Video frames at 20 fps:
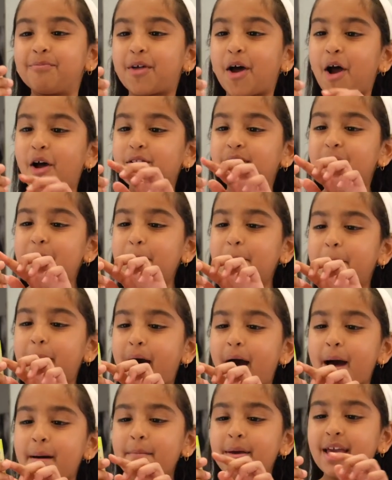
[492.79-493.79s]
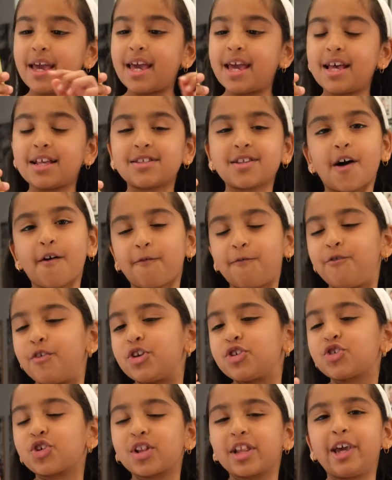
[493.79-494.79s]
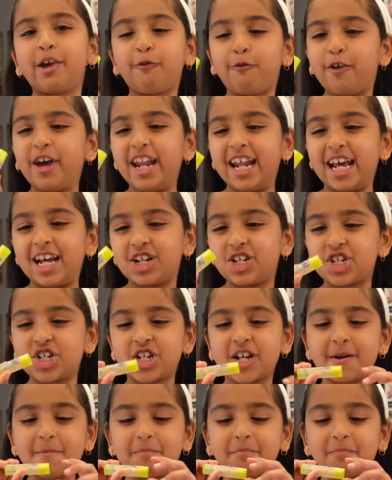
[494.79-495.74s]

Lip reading: Our lip balm is officially finished.